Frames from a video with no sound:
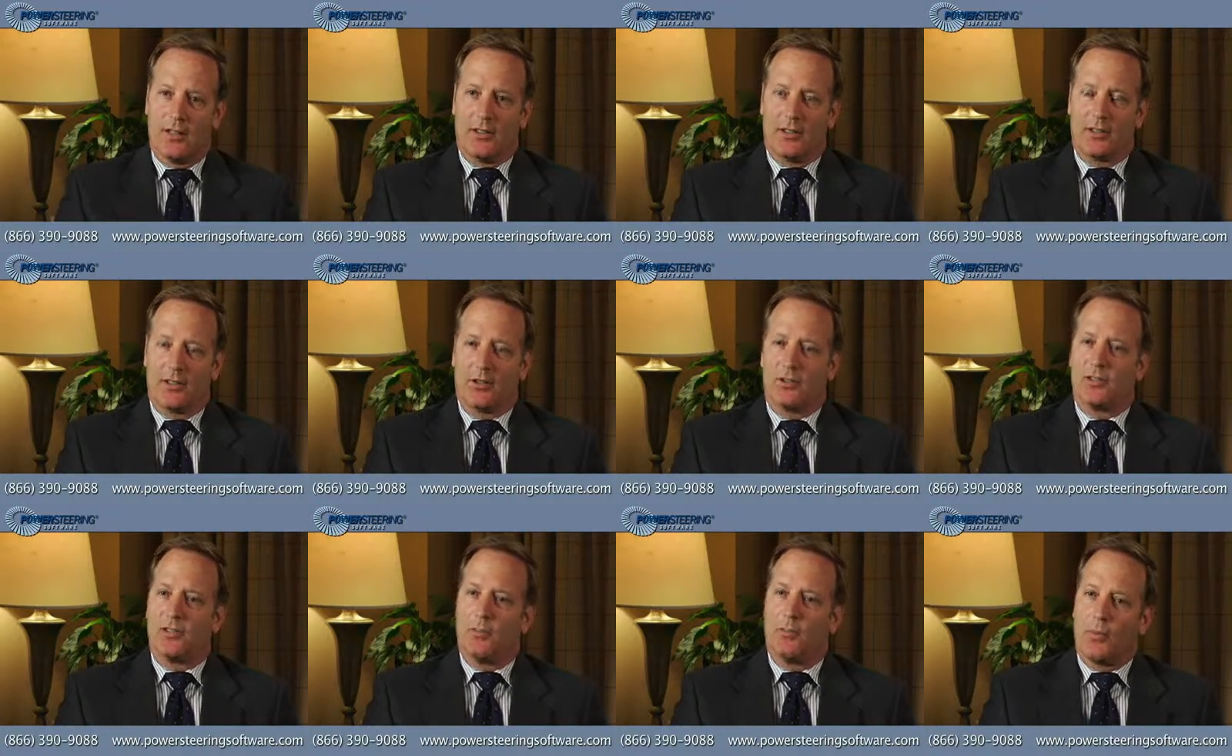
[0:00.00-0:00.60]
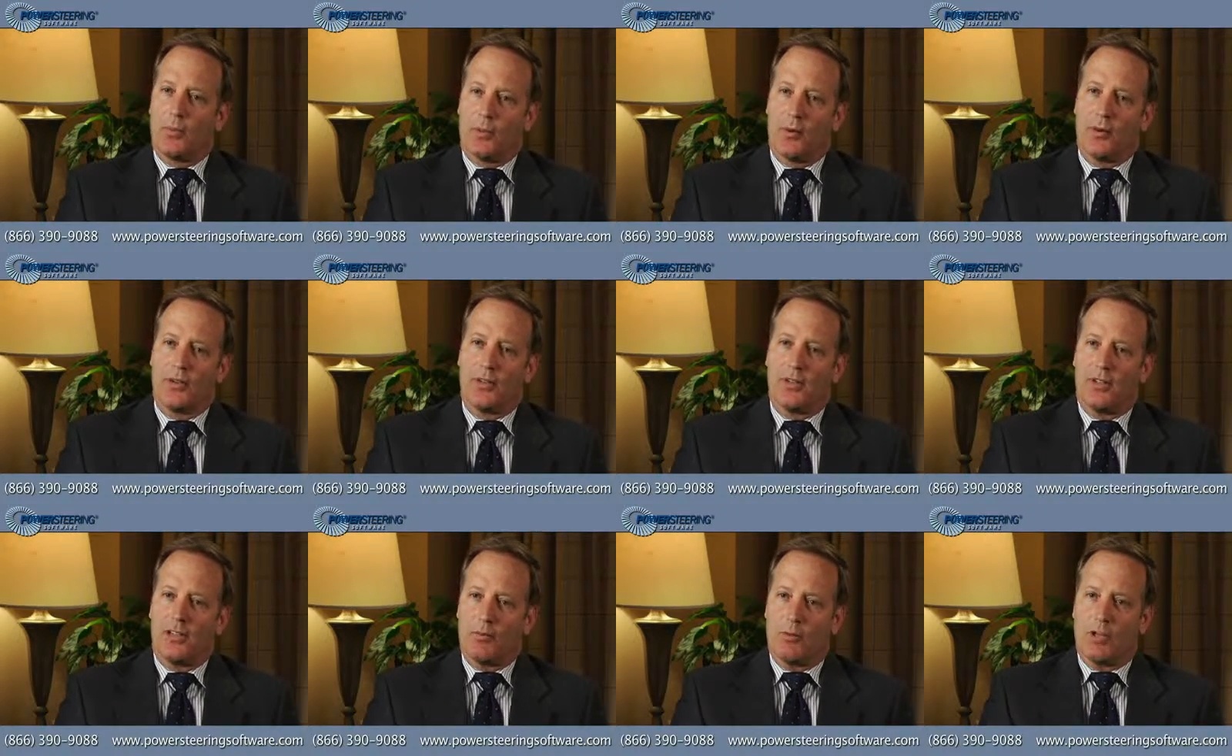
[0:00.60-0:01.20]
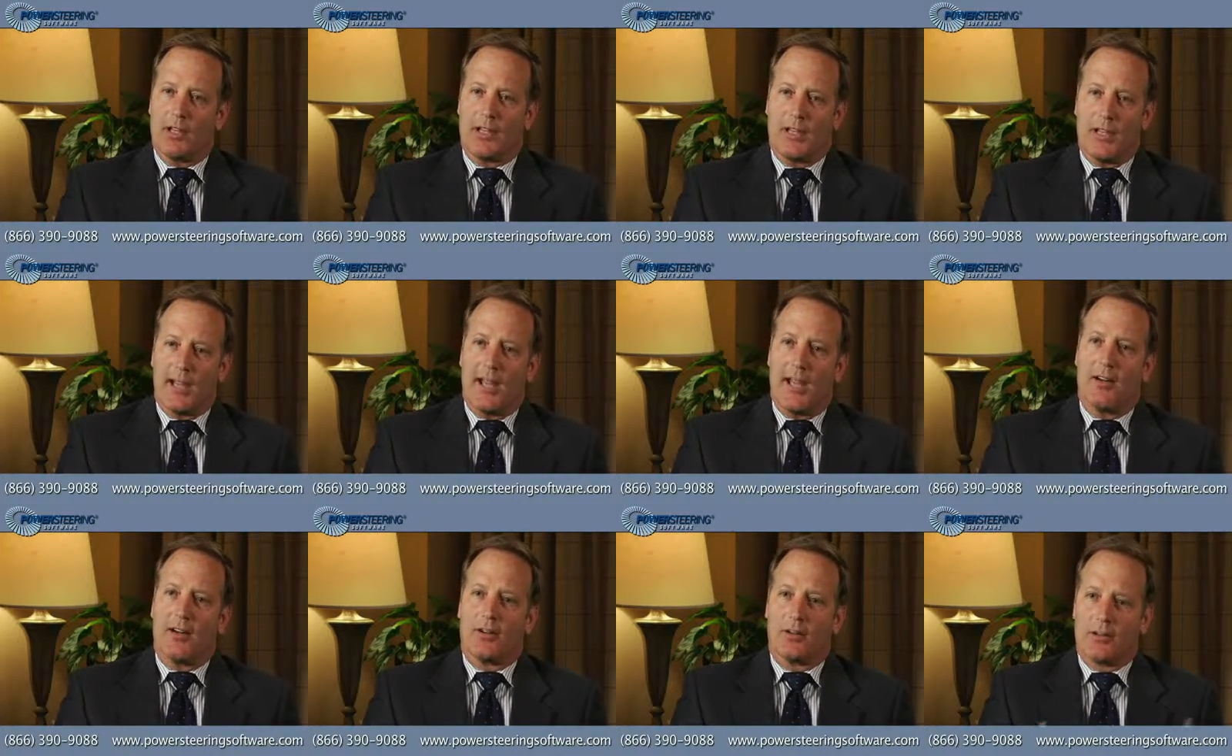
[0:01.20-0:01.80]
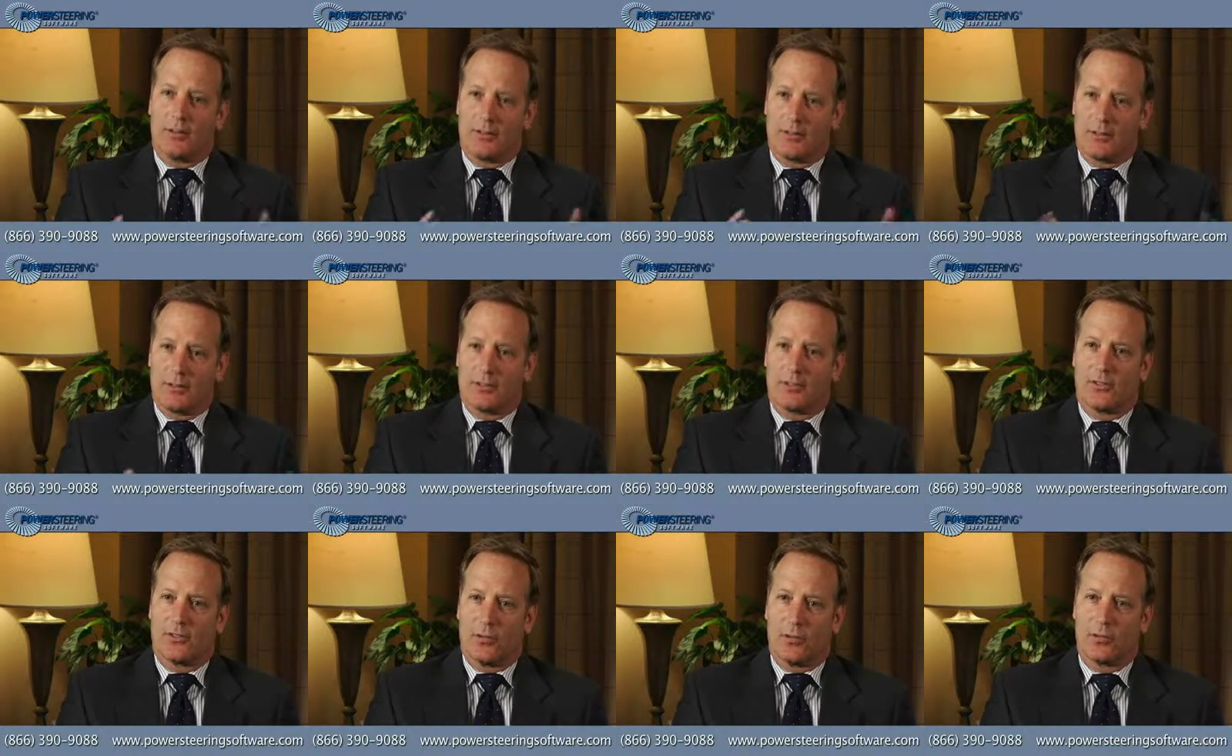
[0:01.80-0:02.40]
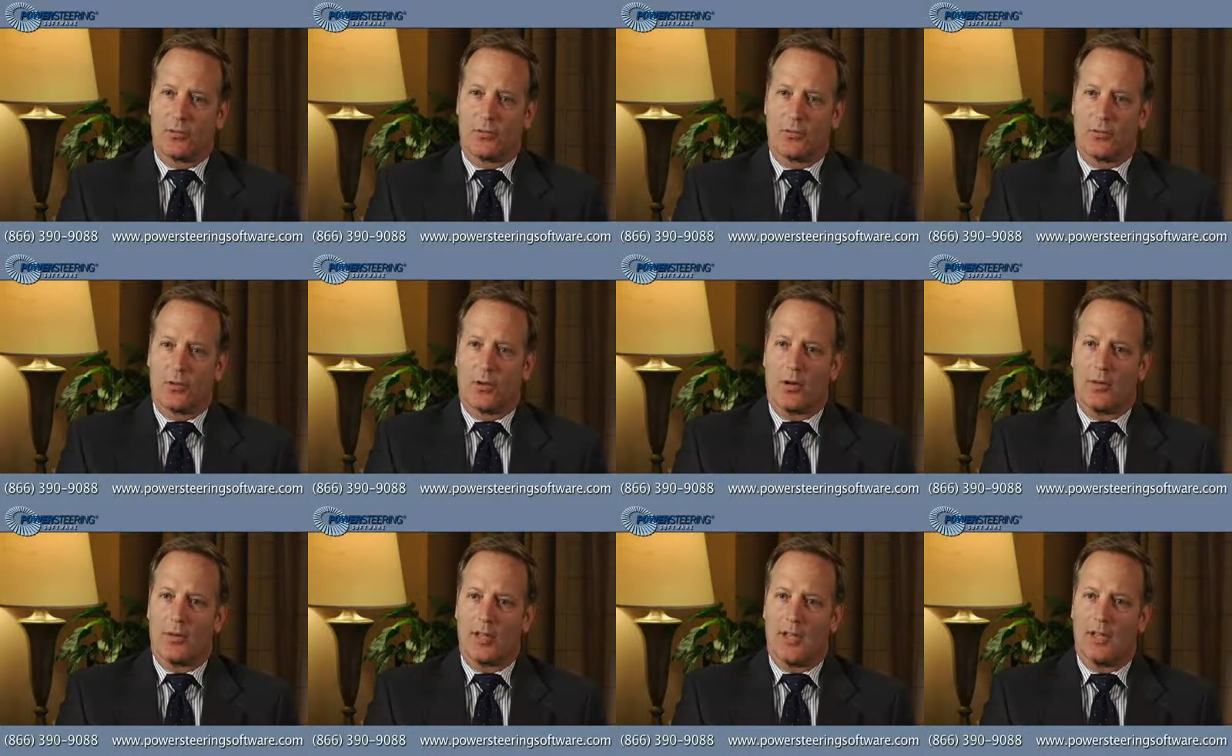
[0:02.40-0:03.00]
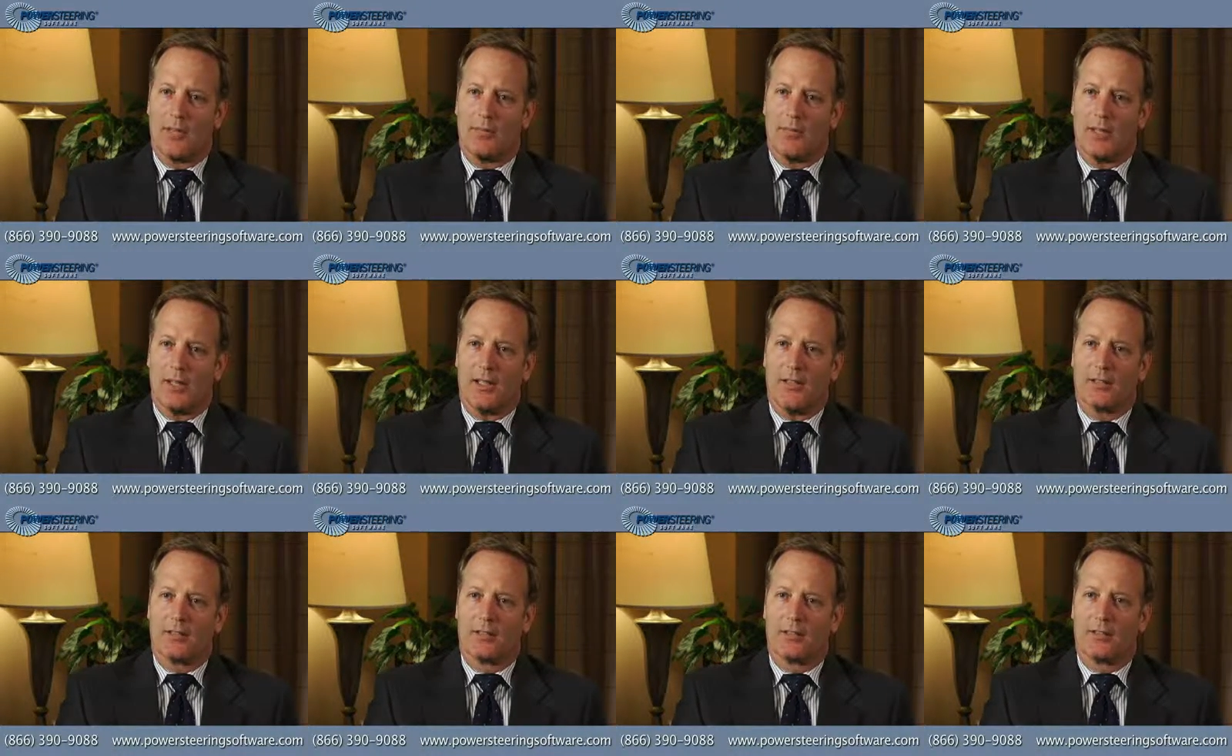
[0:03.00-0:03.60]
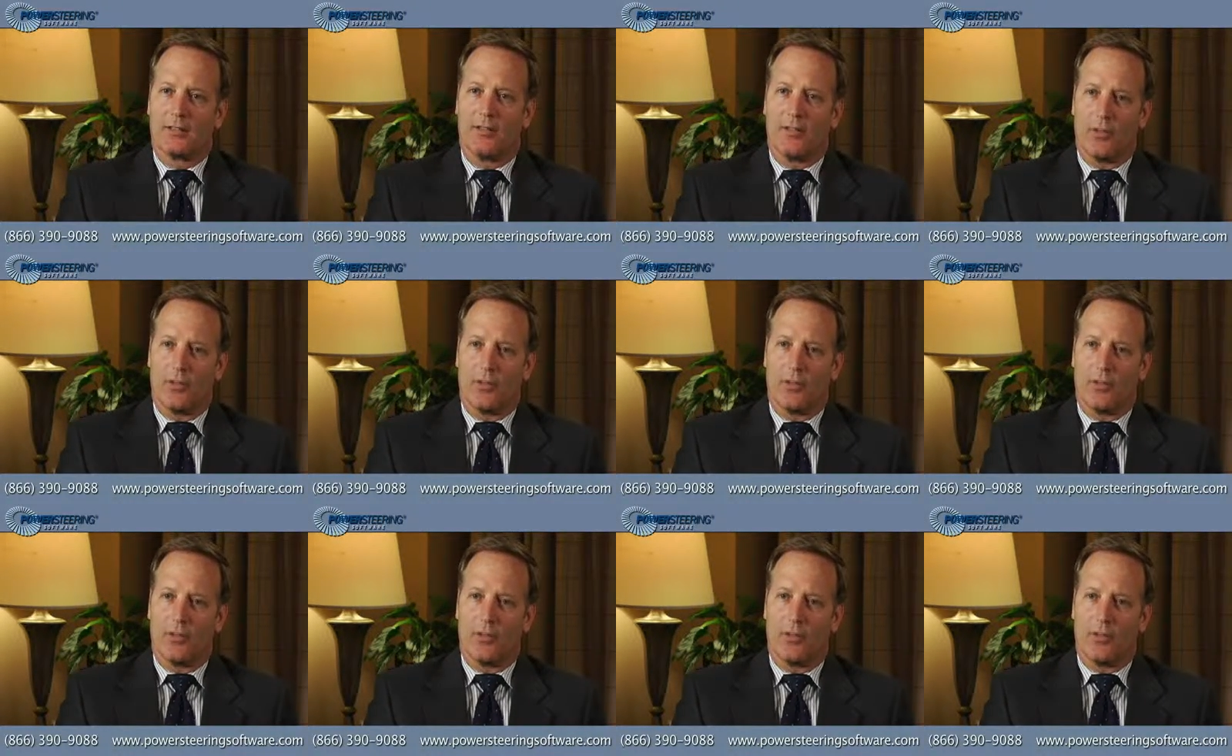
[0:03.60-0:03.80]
So it's important that we can now search through our database